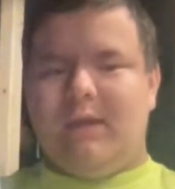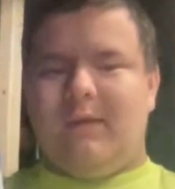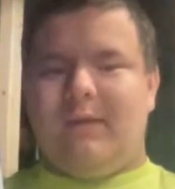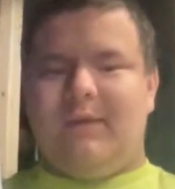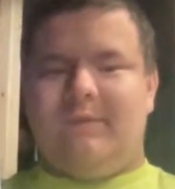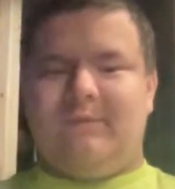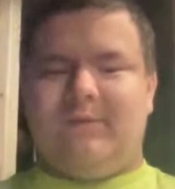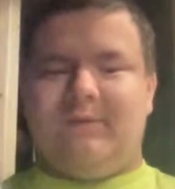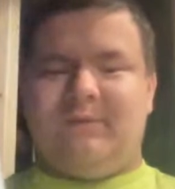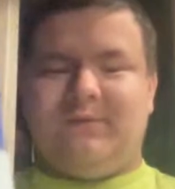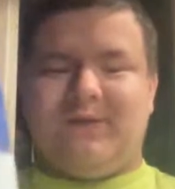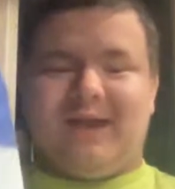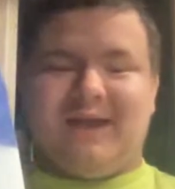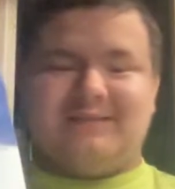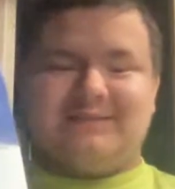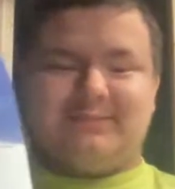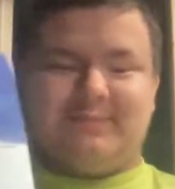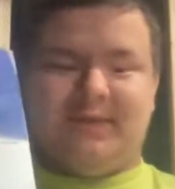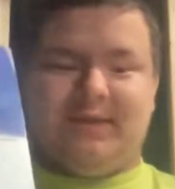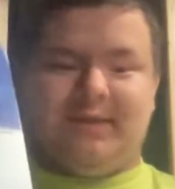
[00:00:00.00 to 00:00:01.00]
if you
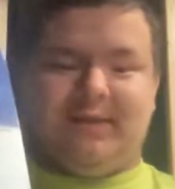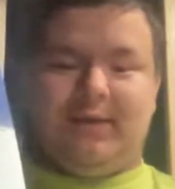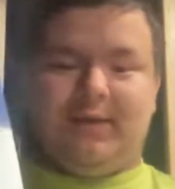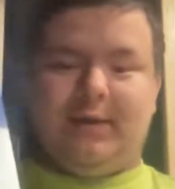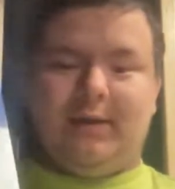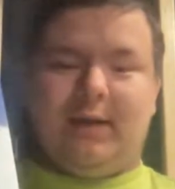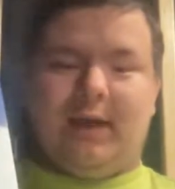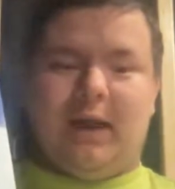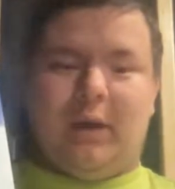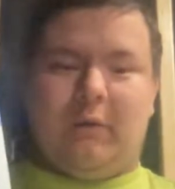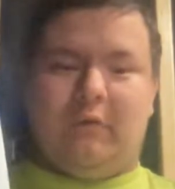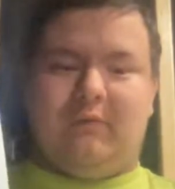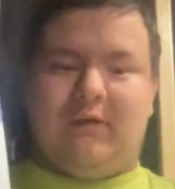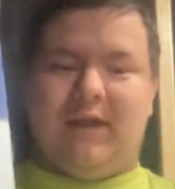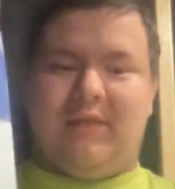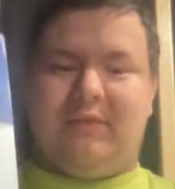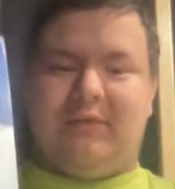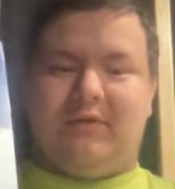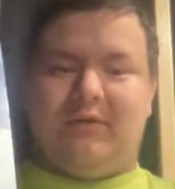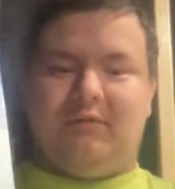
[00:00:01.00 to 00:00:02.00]
ask me, I would
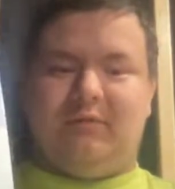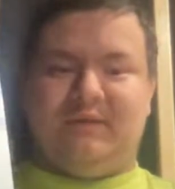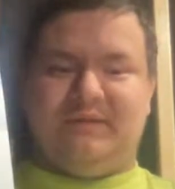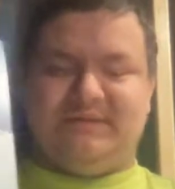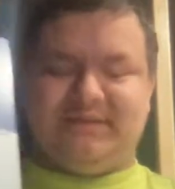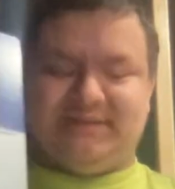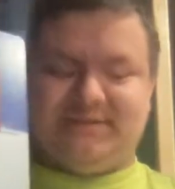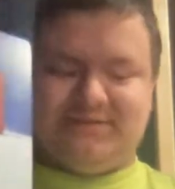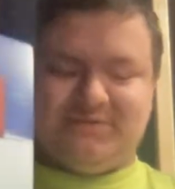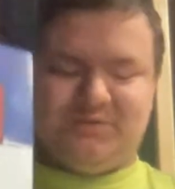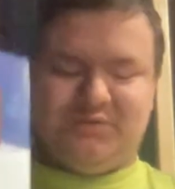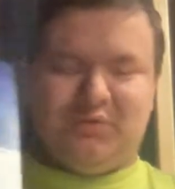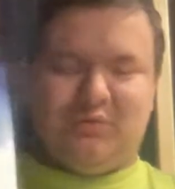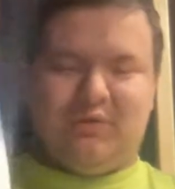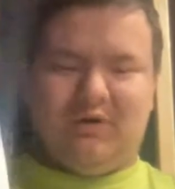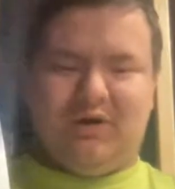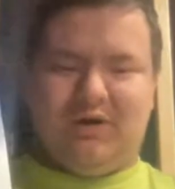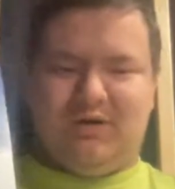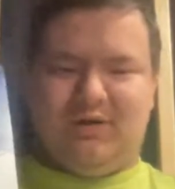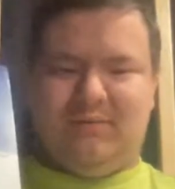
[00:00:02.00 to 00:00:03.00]
rather listen
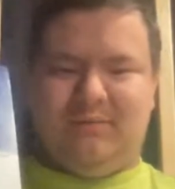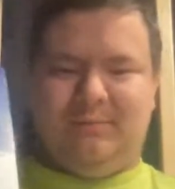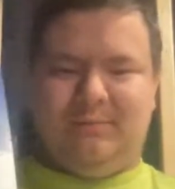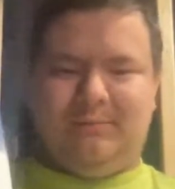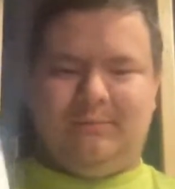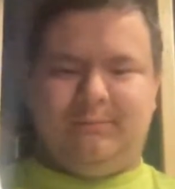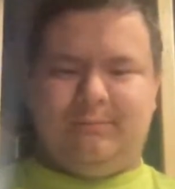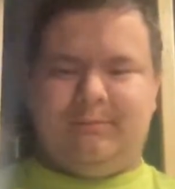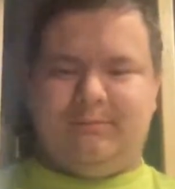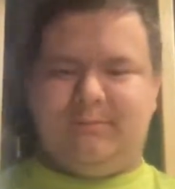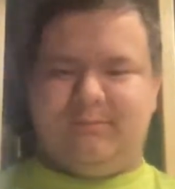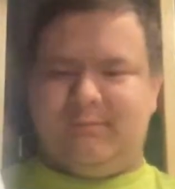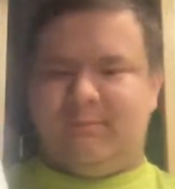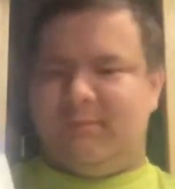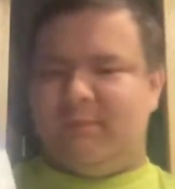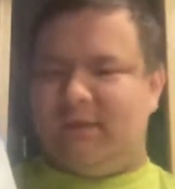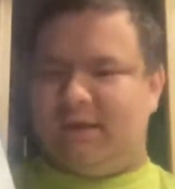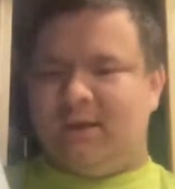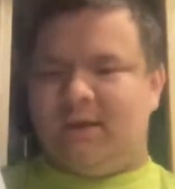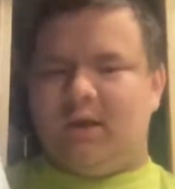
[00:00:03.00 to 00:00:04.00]
to a
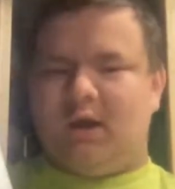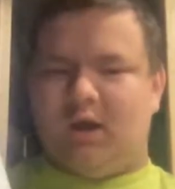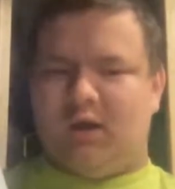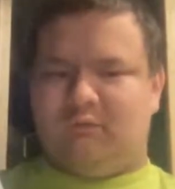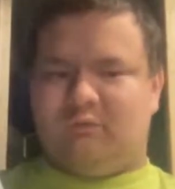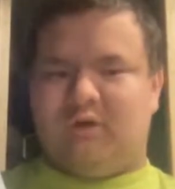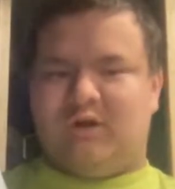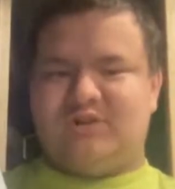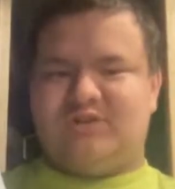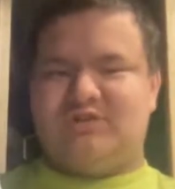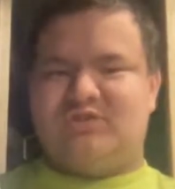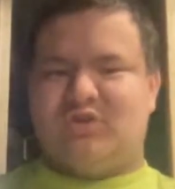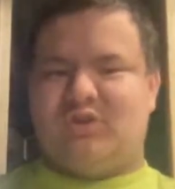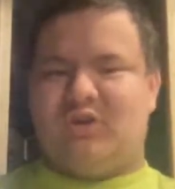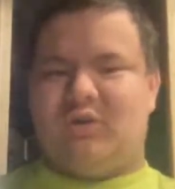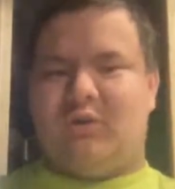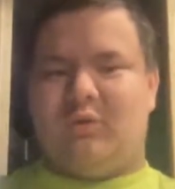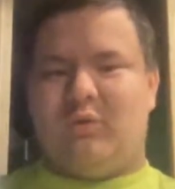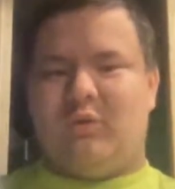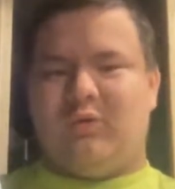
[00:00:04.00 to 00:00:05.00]
Rush
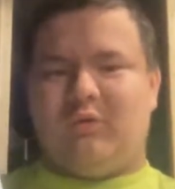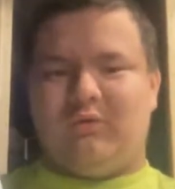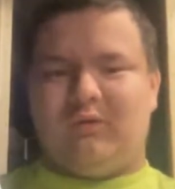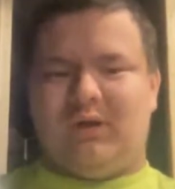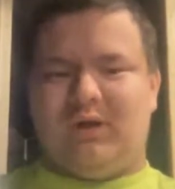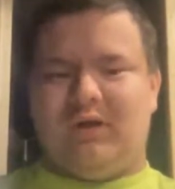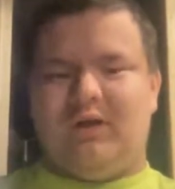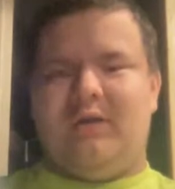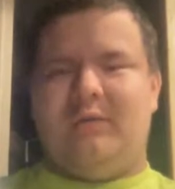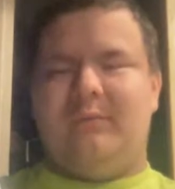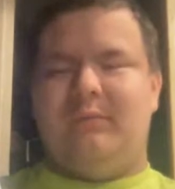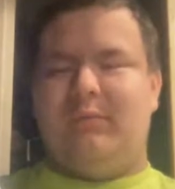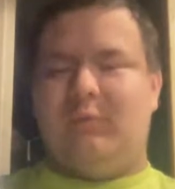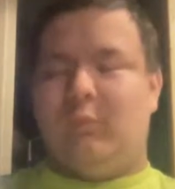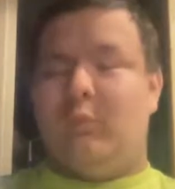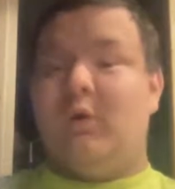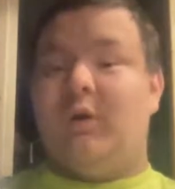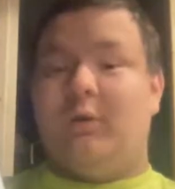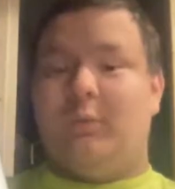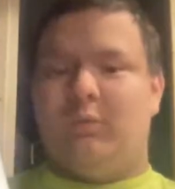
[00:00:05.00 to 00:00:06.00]
song, or
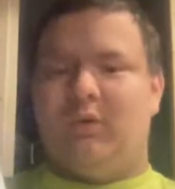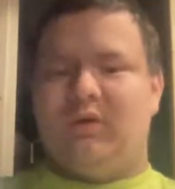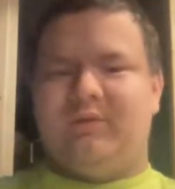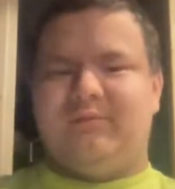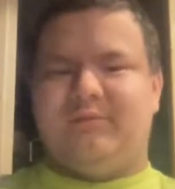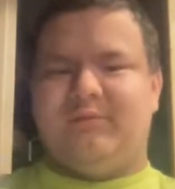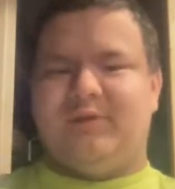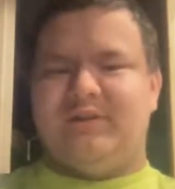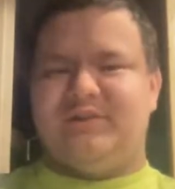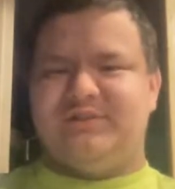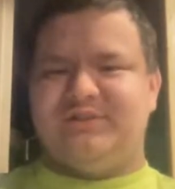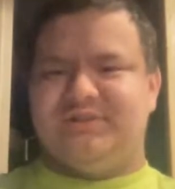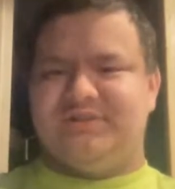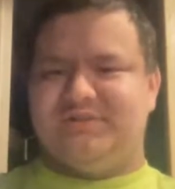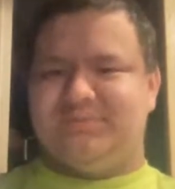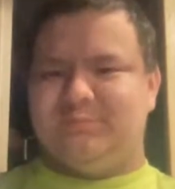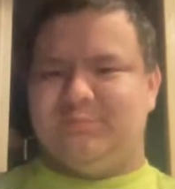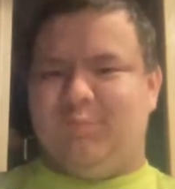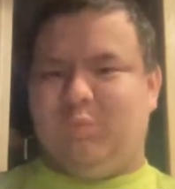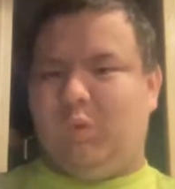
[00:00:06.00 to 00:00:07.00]
one of
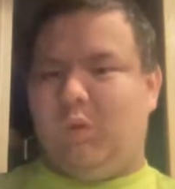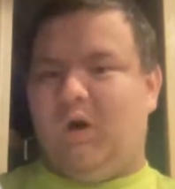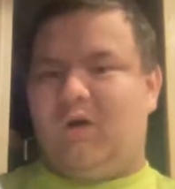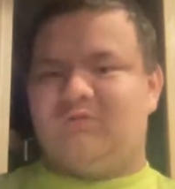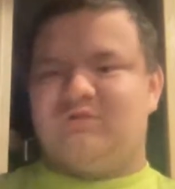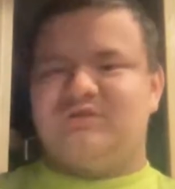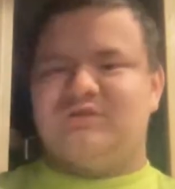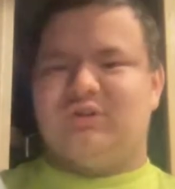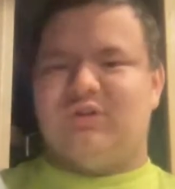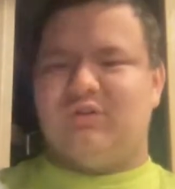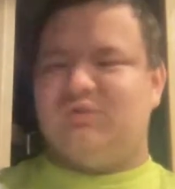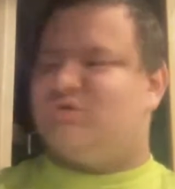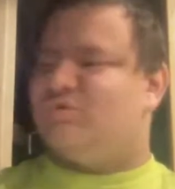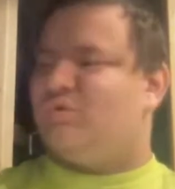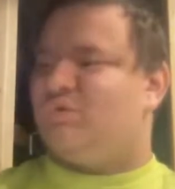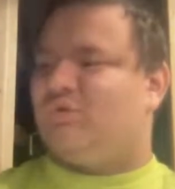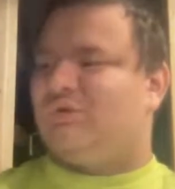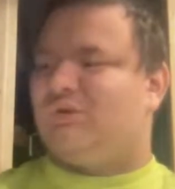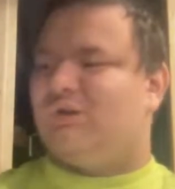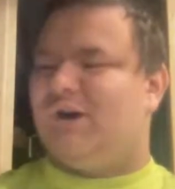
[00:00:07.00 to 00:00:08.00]
Rush's long songs,
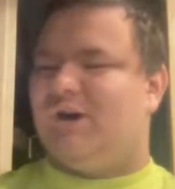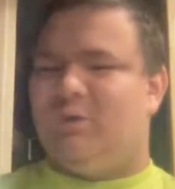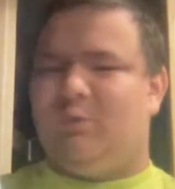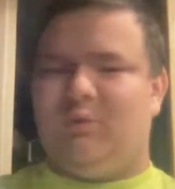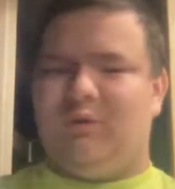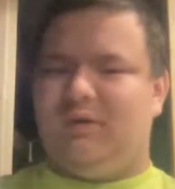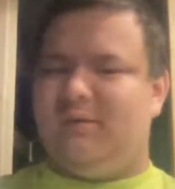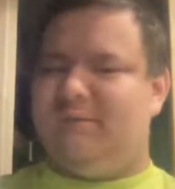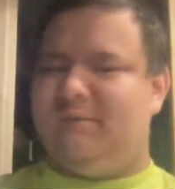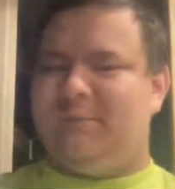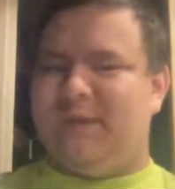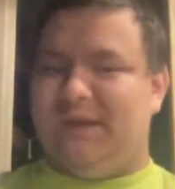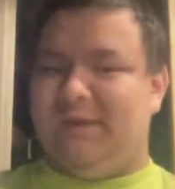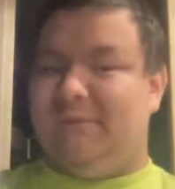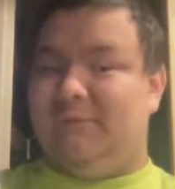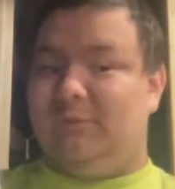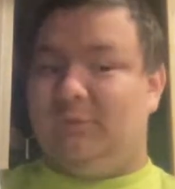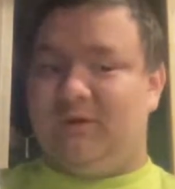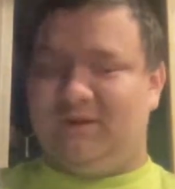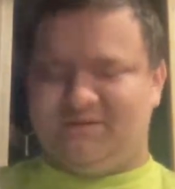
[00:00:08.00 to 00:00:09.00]
or one of
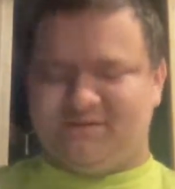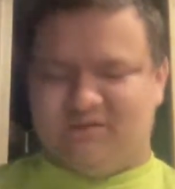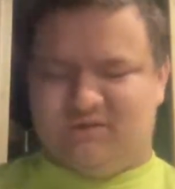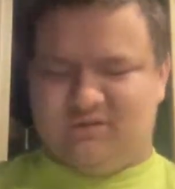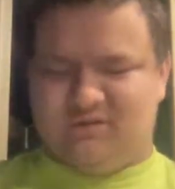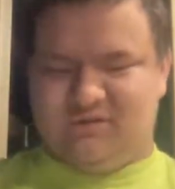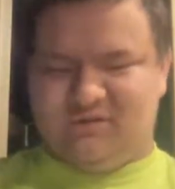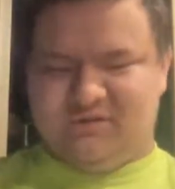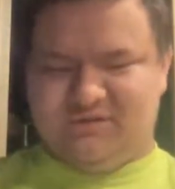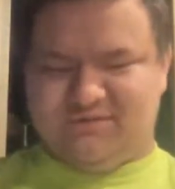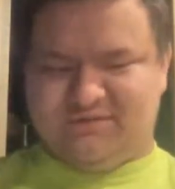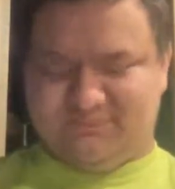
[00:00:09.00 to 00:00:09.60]
Pink Floyd's one